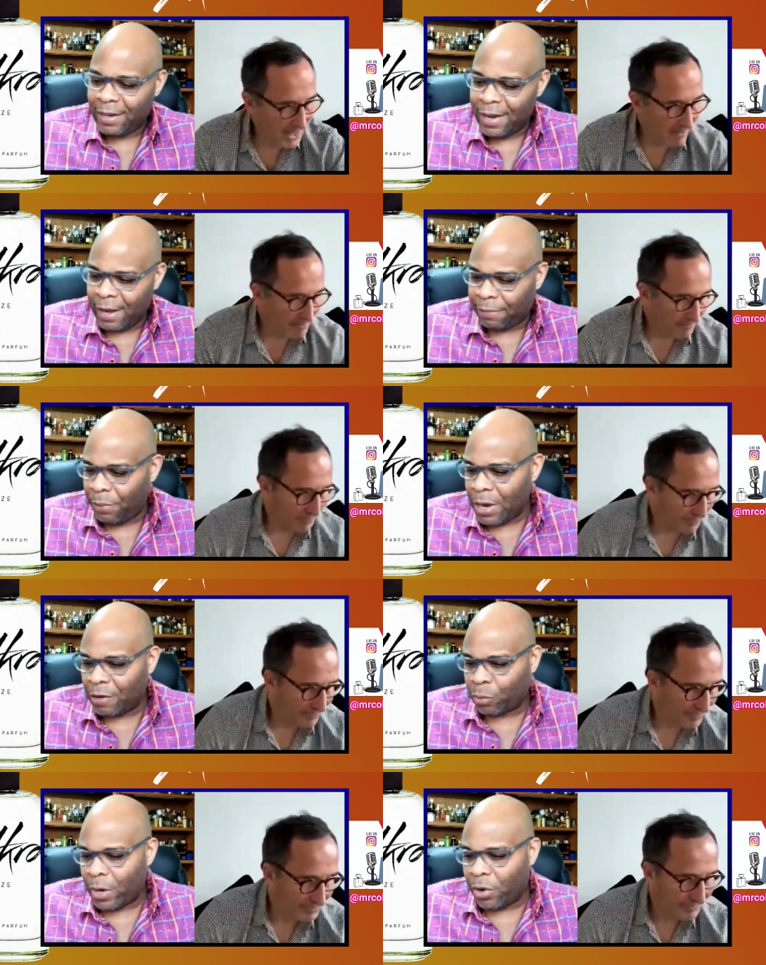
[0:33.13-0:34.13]
Speaker 1: Yeah. The next
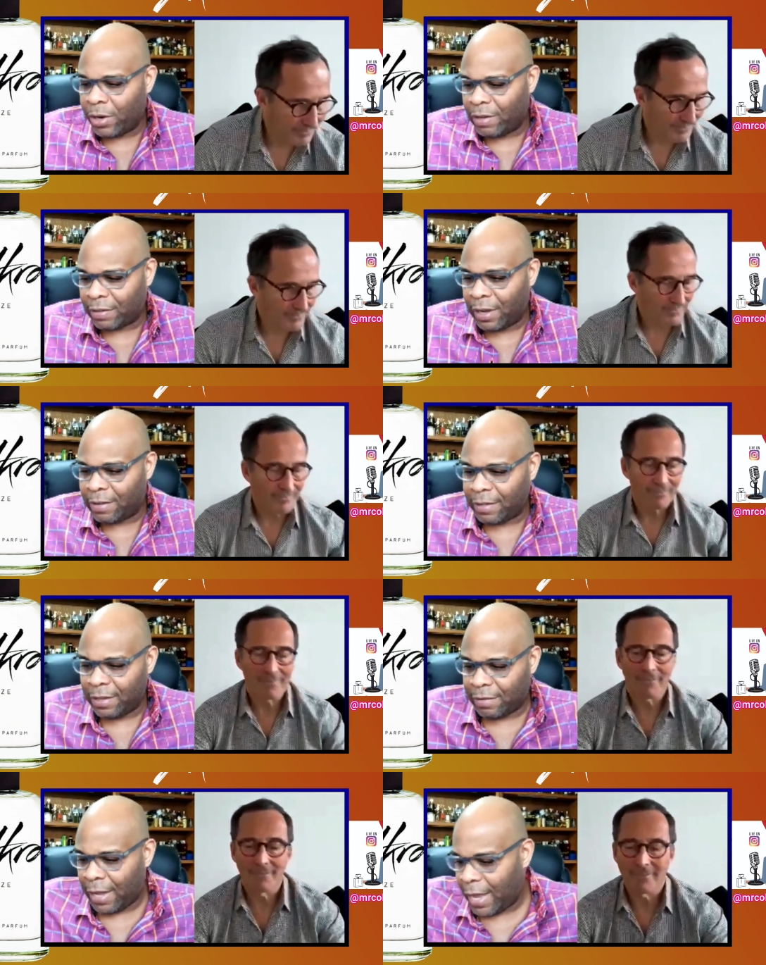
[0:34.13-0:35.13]
fragrance we're going to discuss
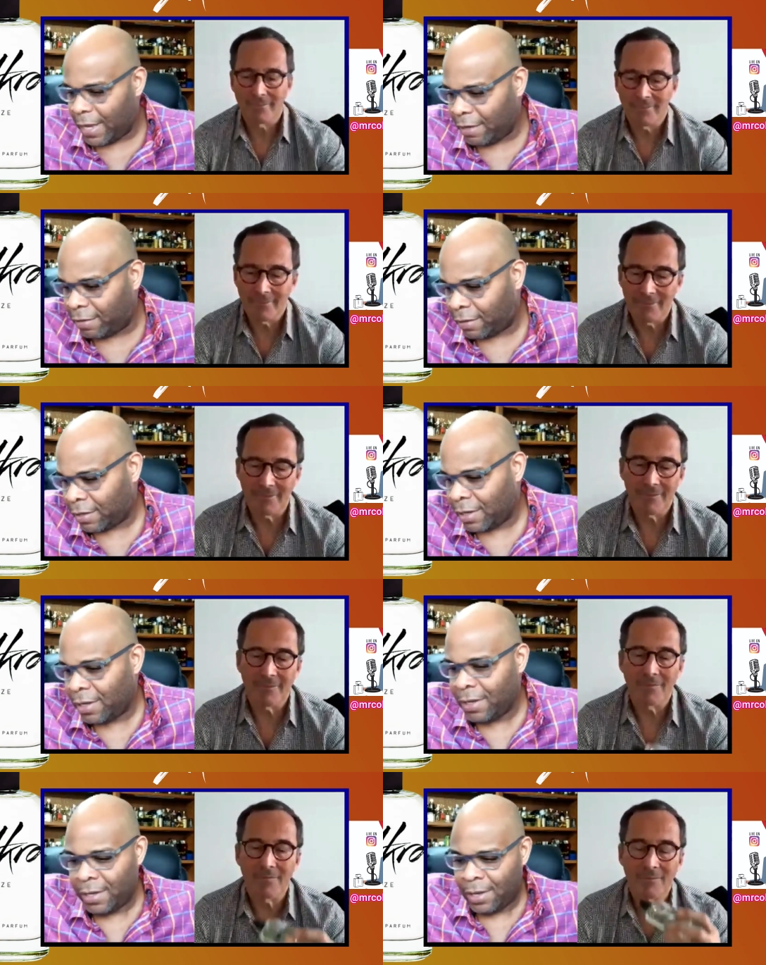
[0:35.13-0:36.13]
is haze.
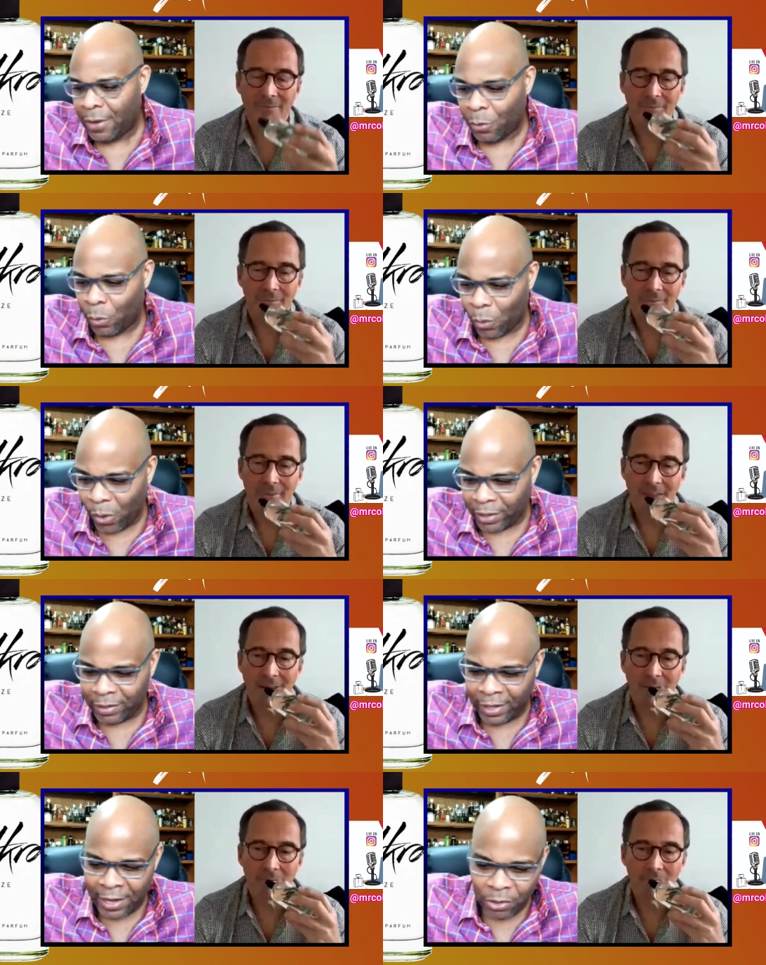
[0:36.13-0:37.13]
What
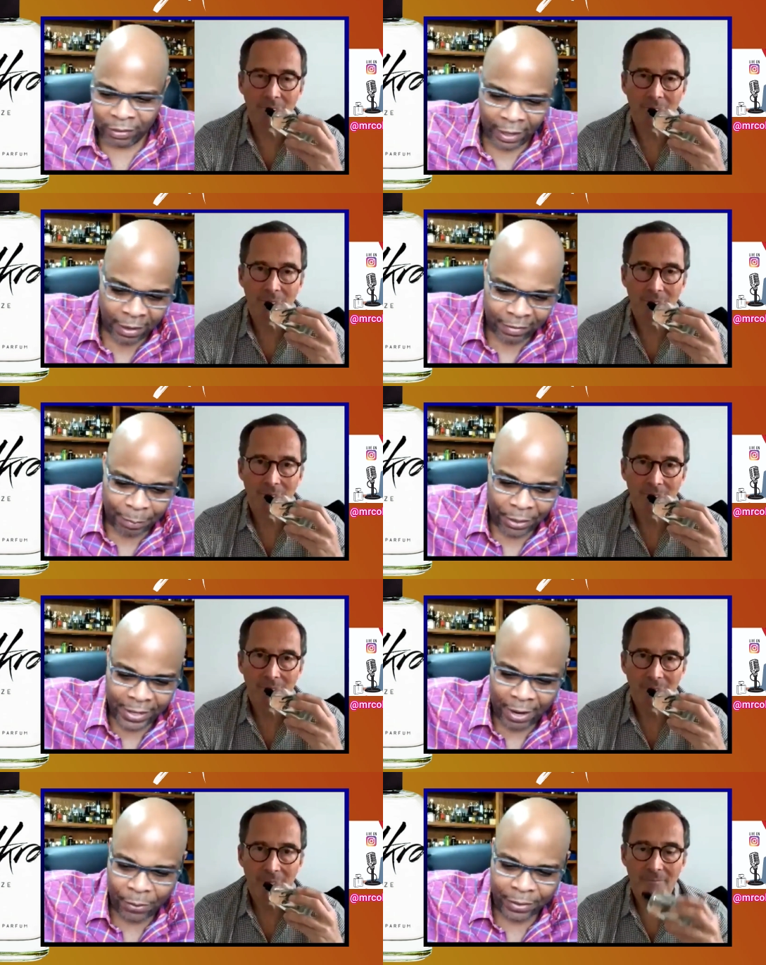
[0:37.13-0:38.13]
can you tell us about
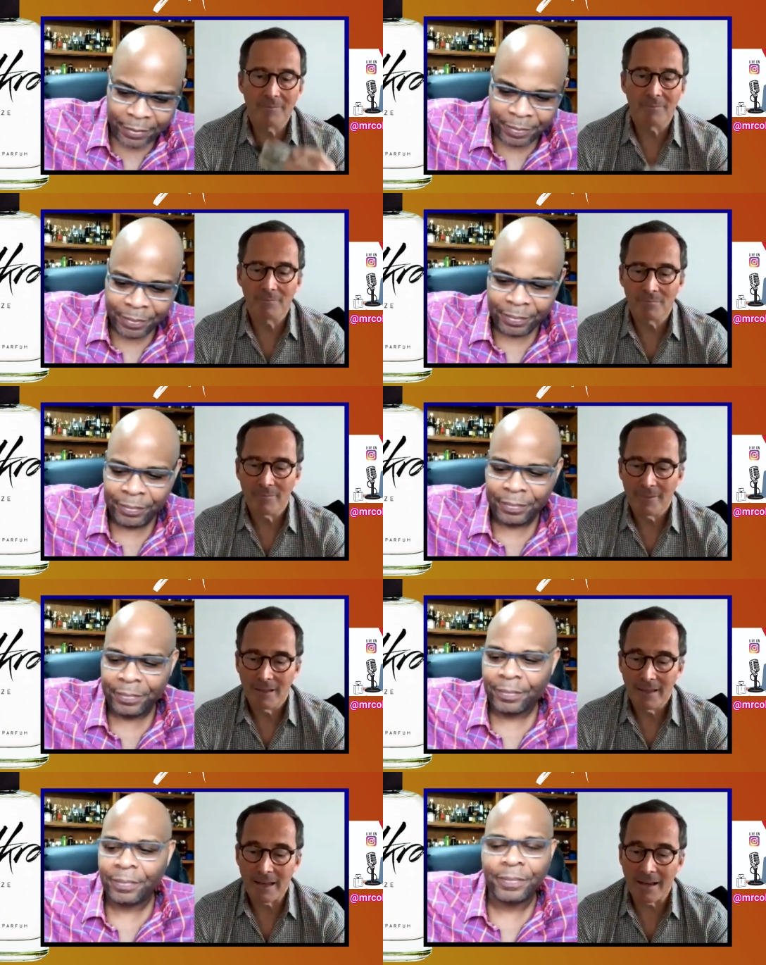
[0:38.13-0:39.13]
that one?
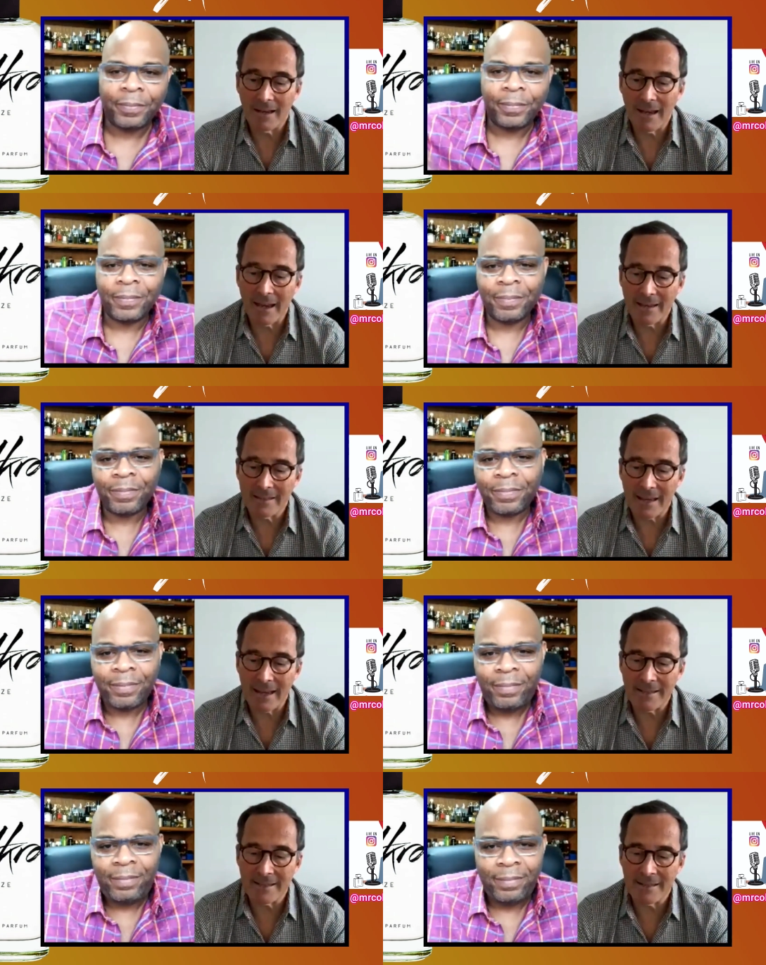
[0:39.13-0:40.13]
Speaker 2: Yeah, haze,
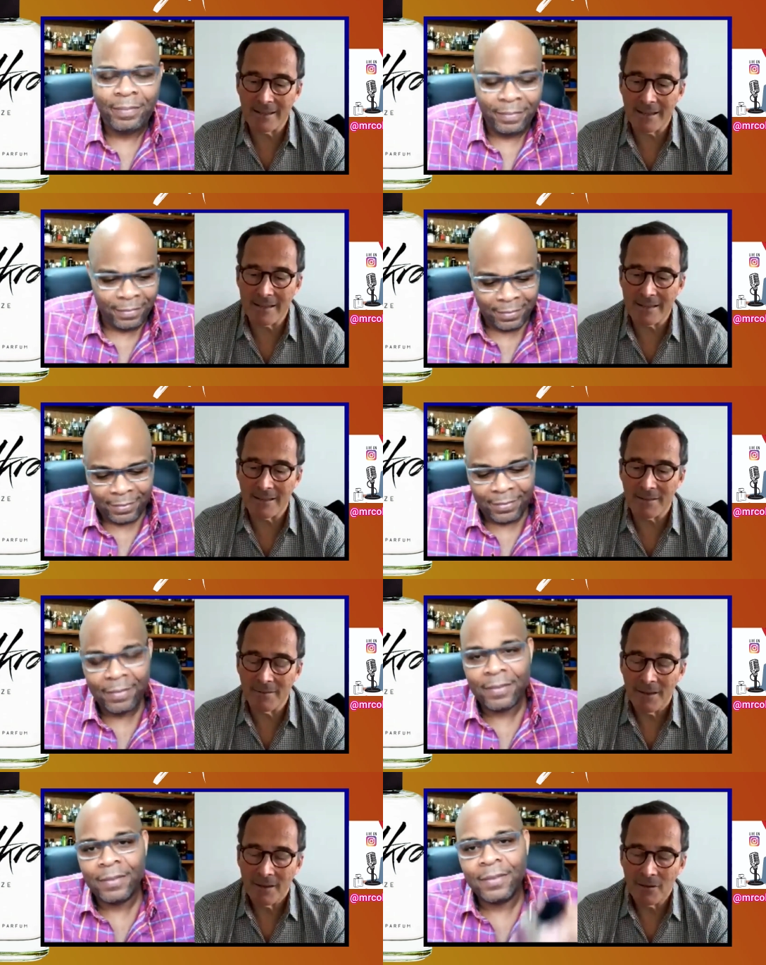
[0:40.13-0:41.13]
haze is a, uh,
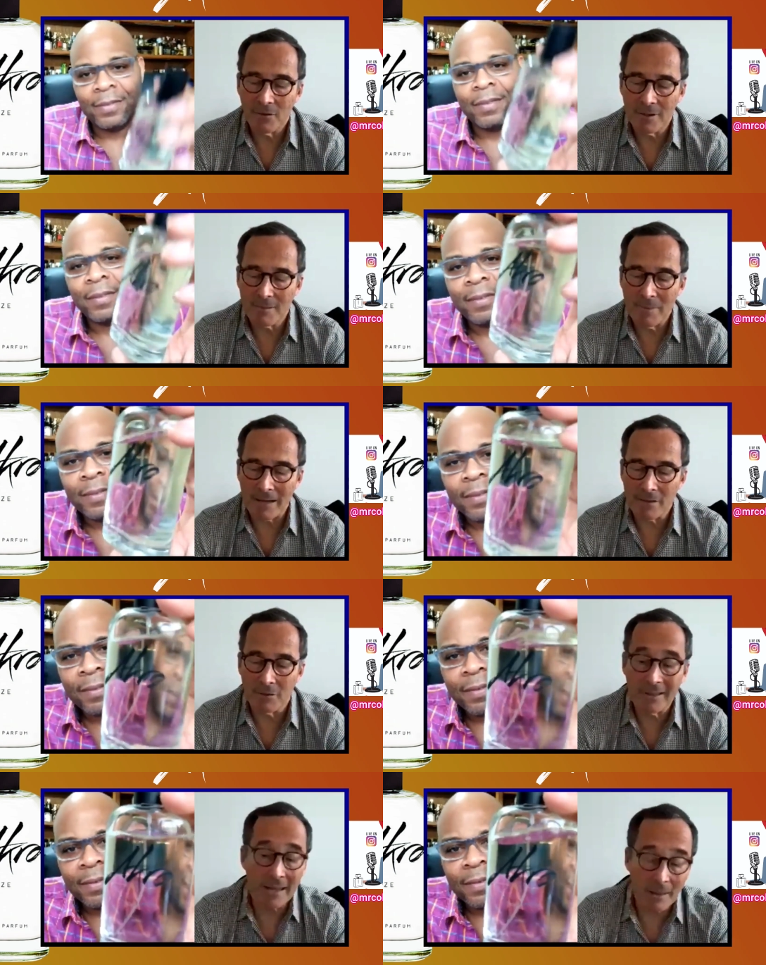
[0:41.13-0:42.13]
you know it's based
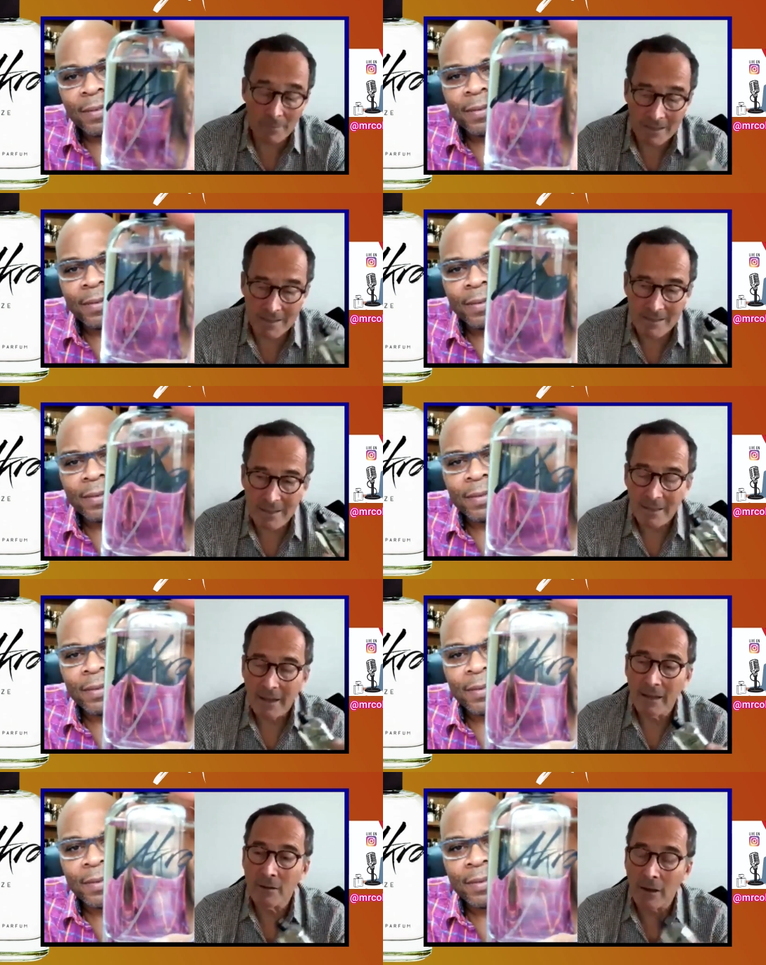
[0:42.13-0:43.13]
on cannabis.
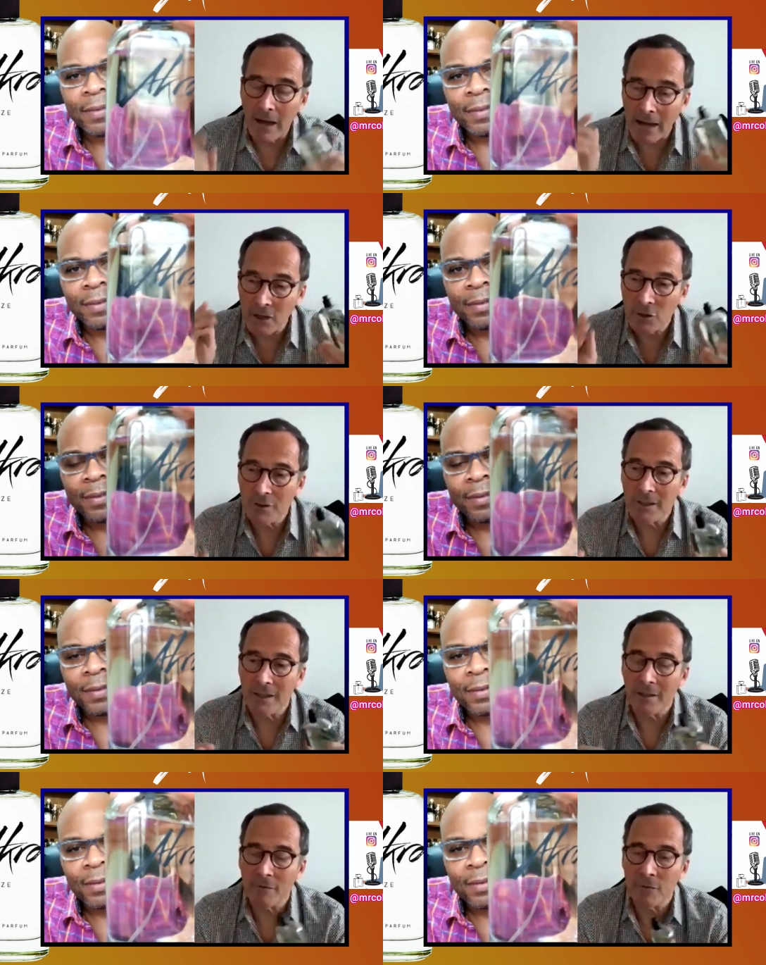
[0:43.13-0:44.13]
And
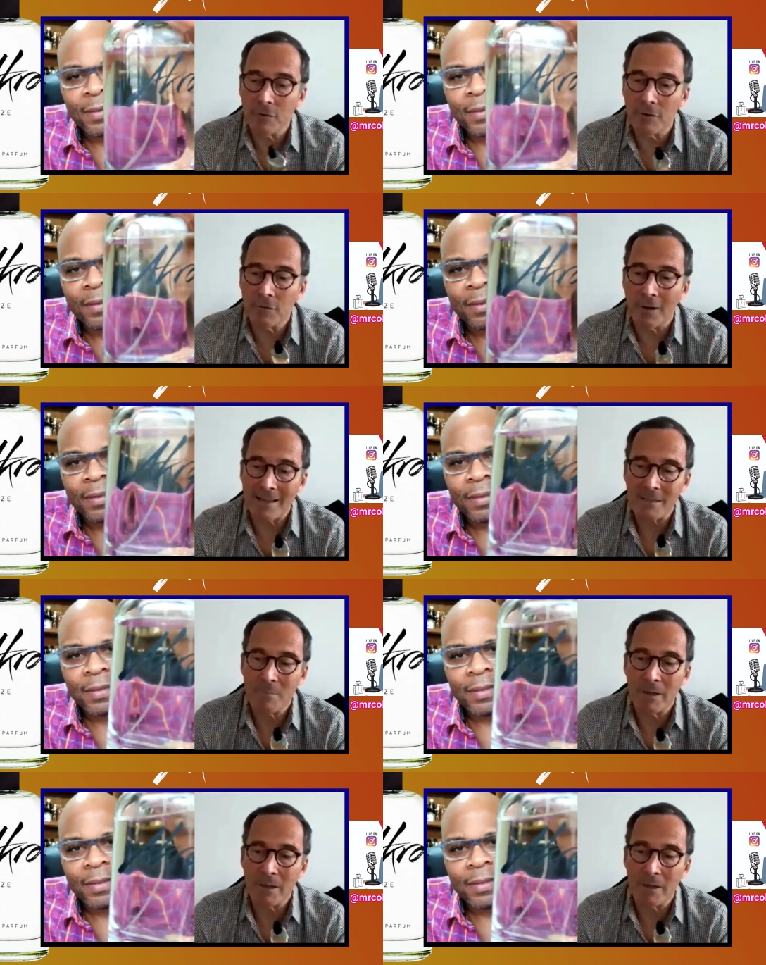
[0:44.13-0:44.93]
actually, if you if you ask